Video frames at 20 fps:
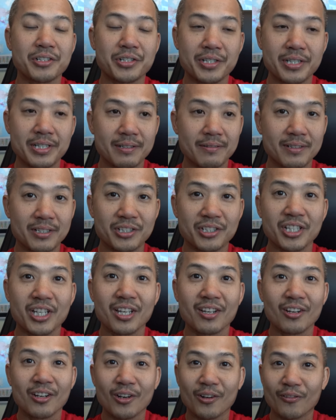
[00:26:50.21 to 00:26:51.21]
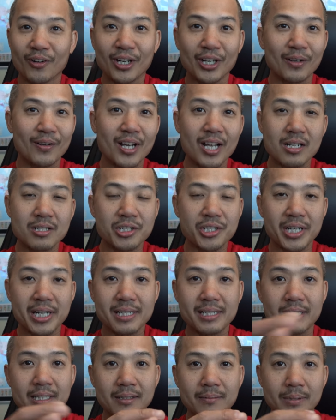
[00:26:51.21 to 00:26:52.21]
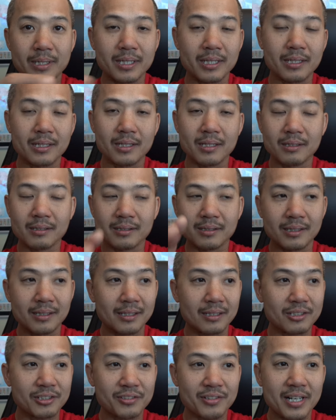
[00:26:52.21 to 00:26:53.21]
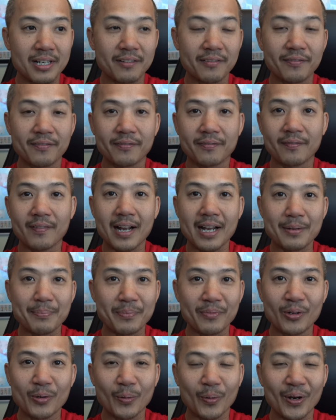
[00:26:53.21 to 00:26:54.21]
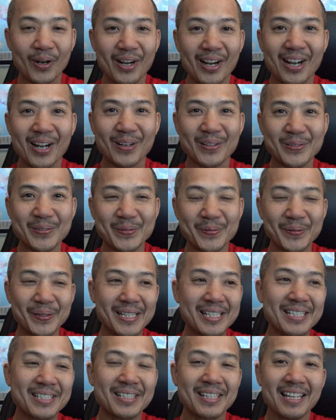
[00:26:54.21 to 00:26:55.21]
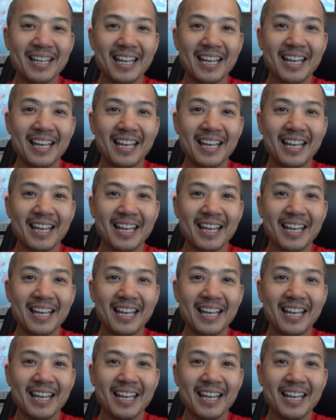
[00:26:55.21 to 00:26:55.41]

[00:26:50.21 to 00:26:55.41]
She was running around chasing me, trying to find where I was.